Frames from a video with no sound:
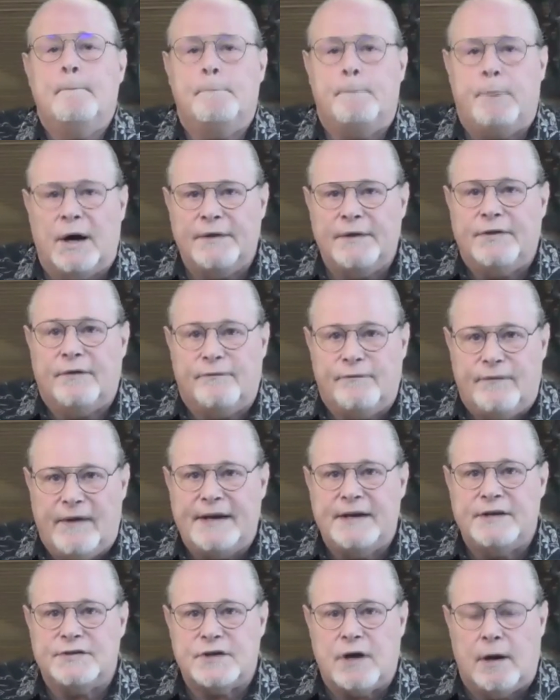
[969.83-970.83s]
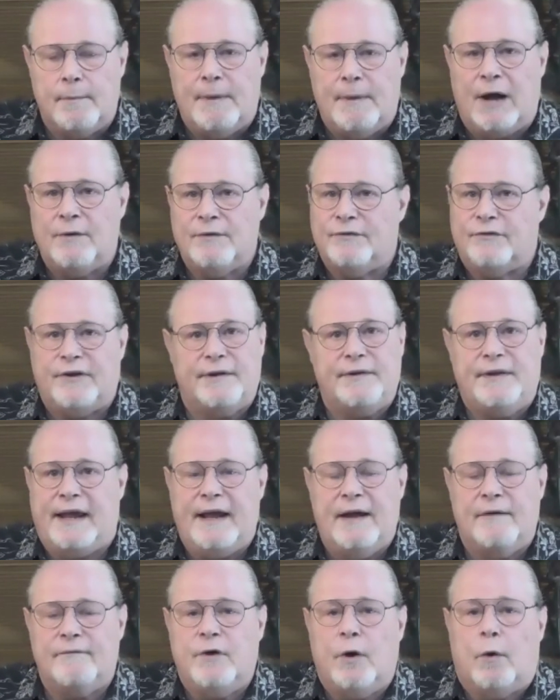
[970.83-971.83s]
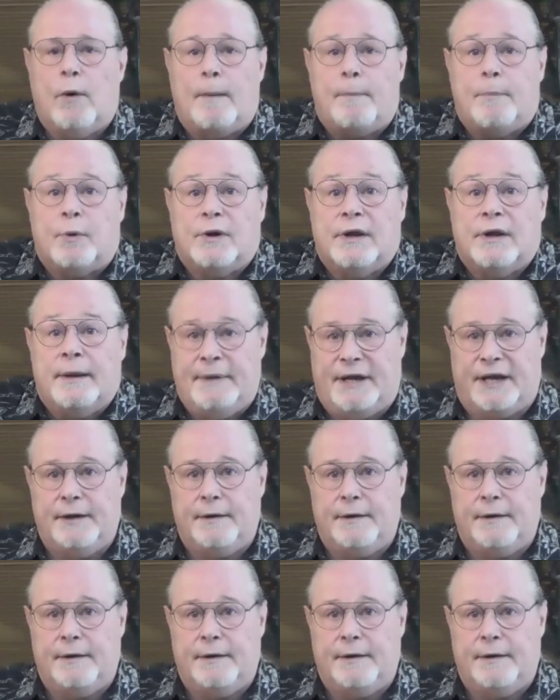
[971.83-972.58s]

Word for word: but the Fed has come out and said they have no upper limit.